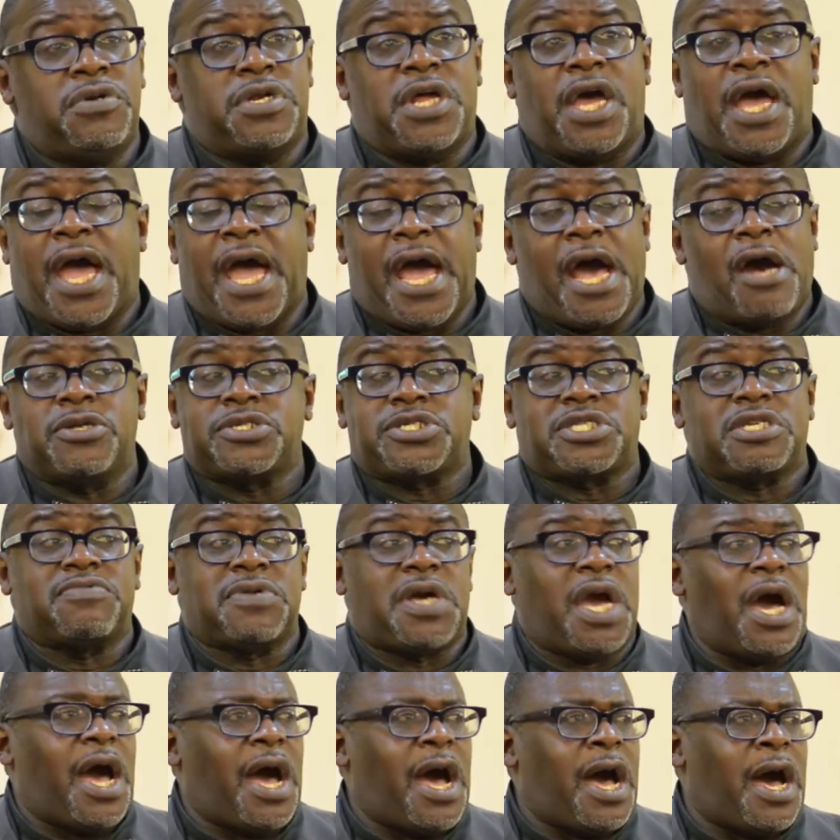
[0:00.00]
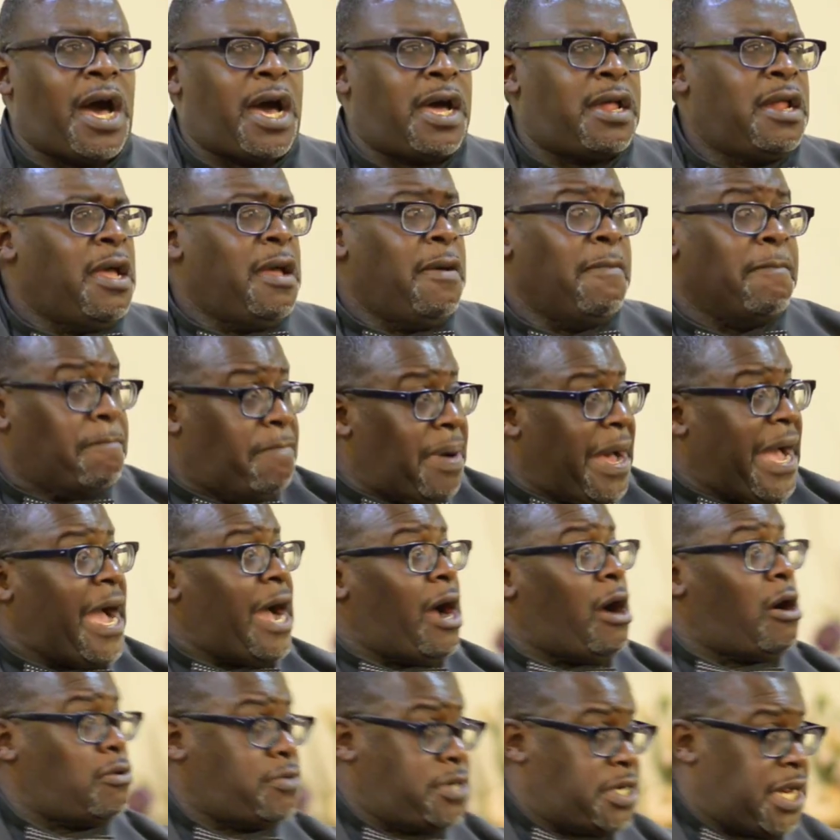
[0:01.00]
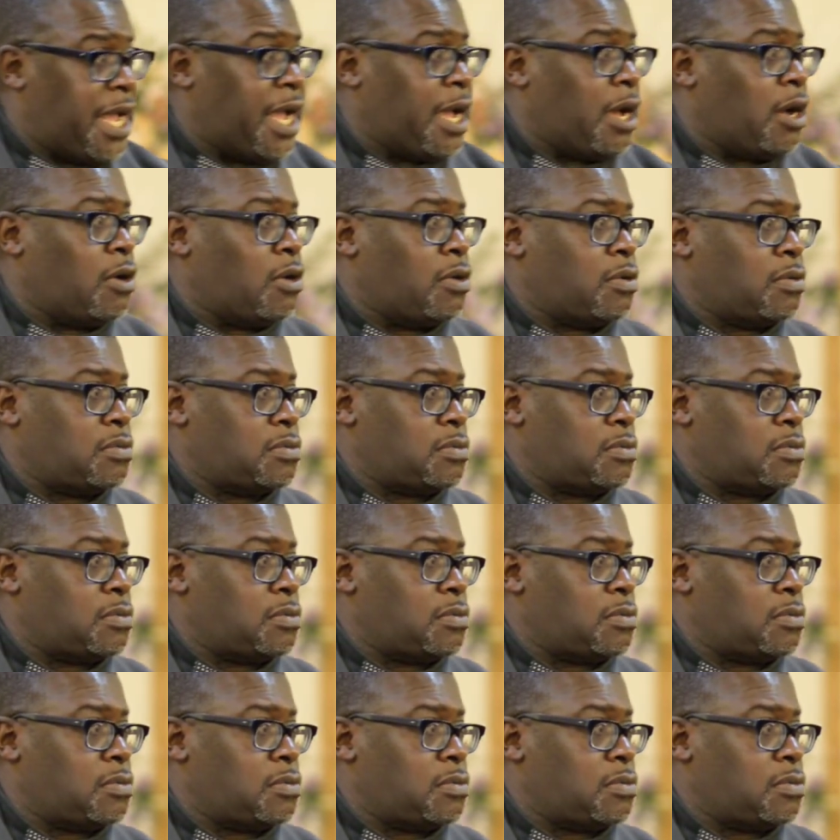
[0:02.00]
the house of God bowed down.